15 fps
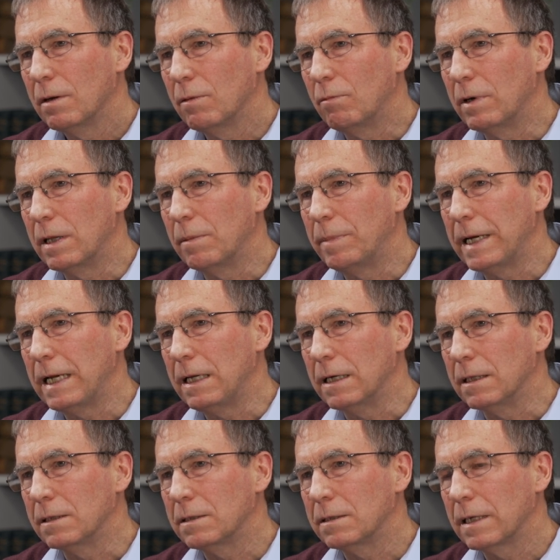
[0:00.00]
with
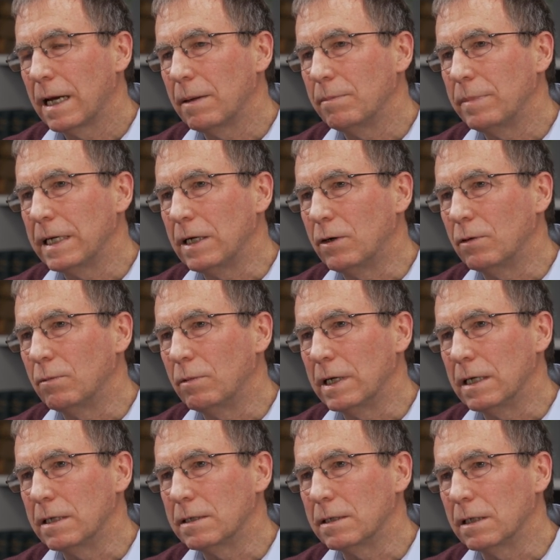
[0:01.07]
obedience and be good
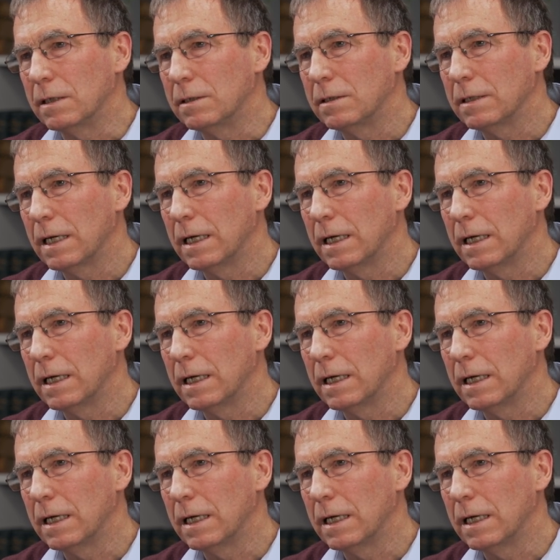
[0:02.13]
witnesses